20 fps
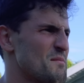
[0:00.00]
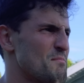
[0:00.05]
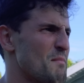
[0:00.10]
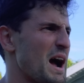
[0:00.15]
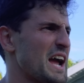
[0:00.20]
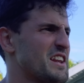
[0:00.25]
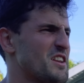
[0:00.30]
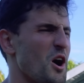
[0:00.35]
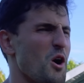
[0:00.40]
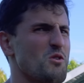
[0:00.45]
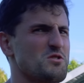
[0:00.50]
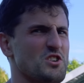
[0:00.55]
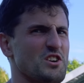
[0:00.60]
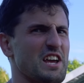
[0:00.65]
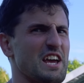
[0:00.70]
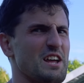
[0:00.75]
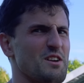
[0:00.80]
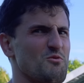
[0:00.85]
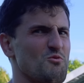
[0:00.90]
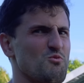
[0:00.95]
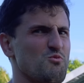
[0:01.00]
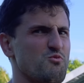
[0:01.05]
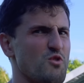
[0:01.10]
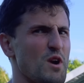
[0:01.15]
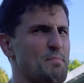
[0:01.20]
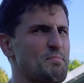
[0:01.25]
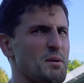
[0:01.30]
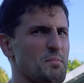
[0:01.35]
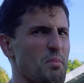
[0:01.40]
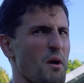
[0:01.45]
My toes are getting
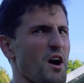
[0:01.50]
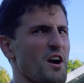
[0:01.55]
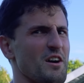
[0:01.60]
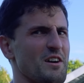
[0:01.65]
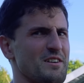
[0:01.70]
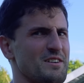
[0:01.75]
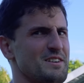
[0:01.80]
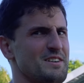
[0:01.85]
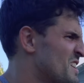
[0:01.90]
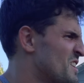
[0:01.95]
ripped apart.